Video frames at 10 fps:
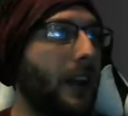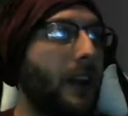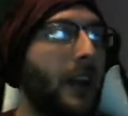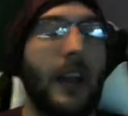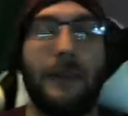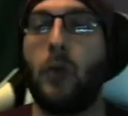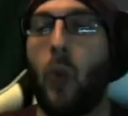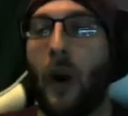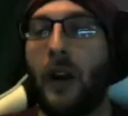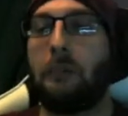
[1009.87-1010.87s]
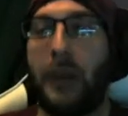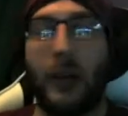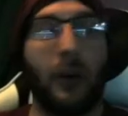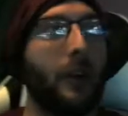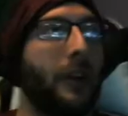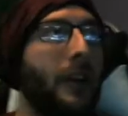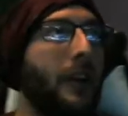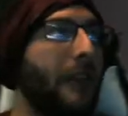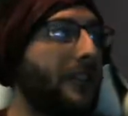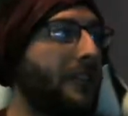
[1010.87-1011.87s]
If you want to build
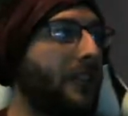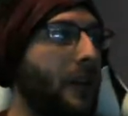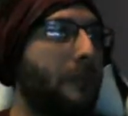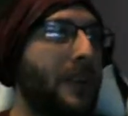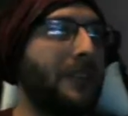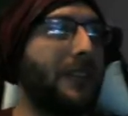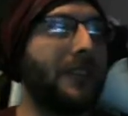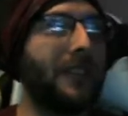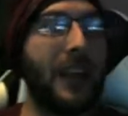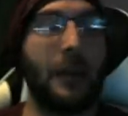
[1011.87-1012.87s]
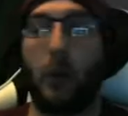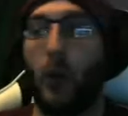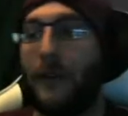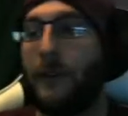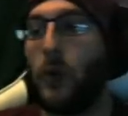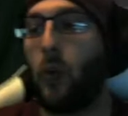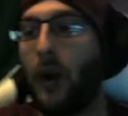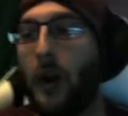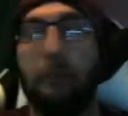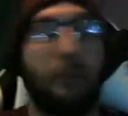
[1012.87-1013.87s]
that's gonna be sustainable, if you want
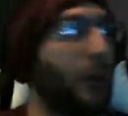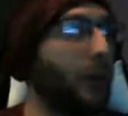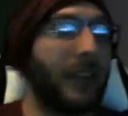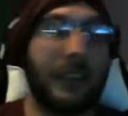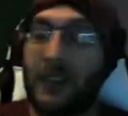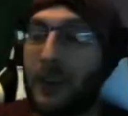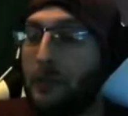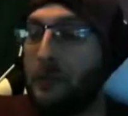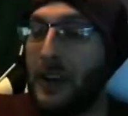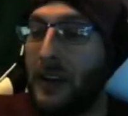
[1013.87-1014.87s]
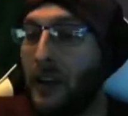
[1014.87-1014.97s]
to build that's gonna be